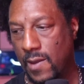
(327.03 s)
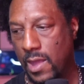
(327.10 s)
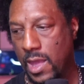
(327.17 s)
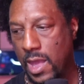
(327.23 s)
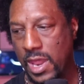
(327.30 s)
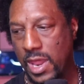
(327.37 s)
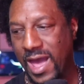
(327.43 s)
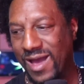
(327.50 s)

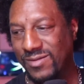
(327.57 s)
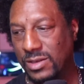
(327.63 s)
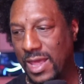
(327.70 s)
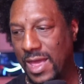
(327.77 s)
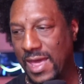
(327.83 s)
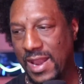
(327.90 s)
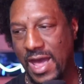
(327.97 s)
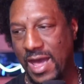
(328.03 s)
and
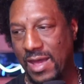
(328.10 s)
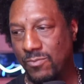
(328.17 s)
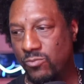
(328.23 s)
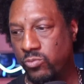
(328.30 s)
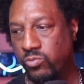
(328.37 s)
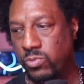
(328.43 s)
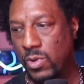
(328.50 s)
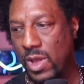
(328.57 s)

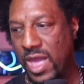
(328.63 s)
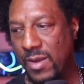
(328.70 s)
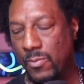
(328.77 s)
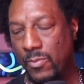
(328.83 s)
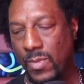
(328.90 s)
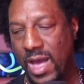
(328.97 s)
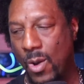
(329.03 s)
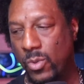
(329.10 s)

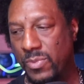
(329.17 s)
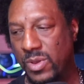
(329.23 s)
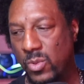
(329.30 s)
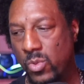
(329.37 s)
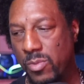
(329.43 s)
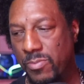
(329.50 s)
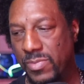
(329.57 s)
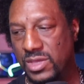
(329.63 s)
I would be
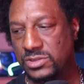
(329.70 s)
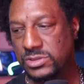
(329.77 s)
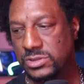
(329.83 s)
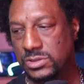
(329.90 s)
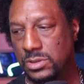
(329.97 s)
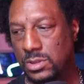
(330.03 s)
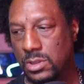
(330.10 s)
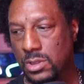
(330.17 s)
remiss
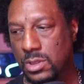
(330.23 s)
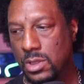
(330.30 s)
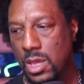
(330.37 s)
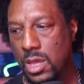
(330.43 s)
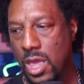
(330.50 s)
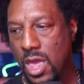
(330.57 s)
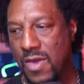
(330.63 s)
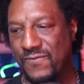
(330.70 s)

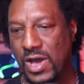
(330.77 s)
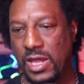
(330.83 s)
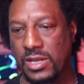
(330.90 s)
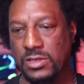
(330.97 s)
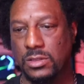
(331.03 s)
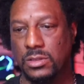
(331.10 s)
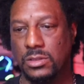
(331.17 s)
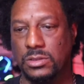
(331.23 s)
if I
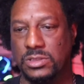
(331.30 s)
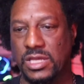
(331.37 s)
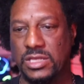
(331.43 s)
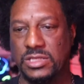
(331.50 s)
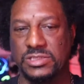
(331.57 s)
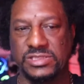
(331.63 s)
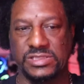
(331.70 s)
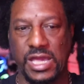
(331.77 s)

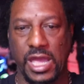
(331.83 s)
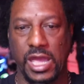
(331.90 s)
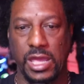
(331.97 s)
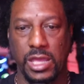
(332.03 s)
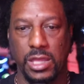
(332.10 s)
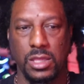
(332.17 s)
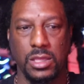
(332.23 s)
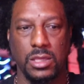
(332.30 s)
didn't say,
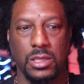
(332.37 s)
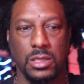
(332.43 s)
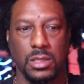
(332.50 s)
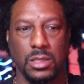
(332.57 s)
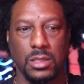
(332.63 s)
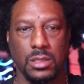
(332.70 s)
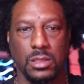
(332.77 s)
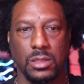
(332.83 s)

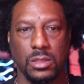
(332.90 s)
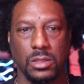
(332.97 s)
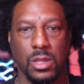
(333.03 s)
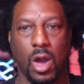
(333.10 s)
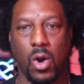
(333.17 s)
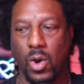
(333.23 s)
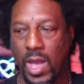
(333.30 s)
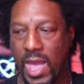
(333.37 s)

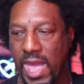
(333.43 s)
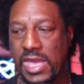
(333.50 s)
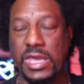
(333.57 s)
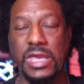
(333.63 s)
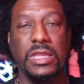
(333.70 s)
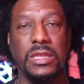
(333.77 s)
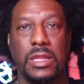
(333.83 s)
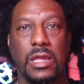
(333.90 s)
y'all hang
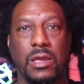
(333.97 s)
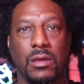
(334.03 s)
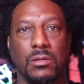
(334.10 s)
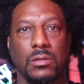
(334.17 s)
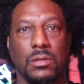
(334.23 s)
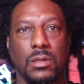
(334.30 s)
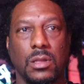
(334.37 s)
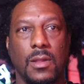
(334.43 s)
in there.
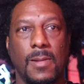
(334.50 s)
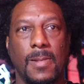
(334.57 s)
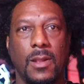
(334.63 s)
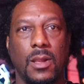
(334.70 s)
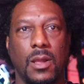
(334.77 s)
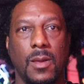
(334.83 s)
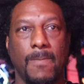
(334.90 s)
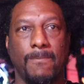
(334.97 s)

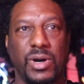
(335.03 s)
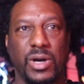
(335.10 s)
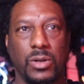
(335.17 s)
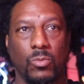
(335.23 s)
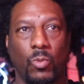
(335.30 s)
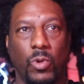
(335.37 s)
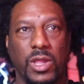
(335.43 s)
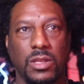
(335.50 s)
But
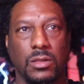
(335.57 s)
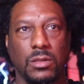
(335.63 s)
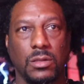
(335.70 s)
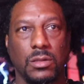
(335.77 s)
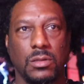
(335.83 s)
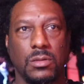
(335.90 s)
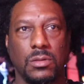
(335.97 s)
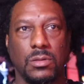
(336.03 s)
when
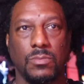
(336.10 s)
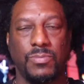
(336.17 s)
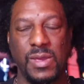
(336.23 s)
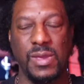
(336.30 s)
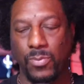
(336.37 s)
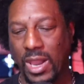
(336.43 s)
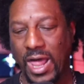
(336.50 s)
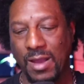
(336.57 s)

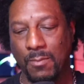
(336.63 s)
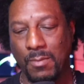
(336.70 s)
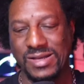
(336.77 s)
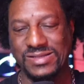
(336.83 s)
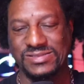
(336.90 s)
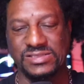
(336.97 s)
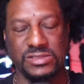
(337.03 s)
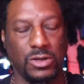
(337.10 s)
people like
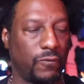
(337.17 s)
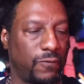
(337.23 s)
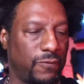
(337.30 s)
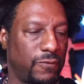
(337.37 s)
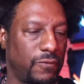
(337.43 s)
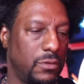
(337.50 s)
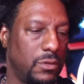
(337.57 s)
myself,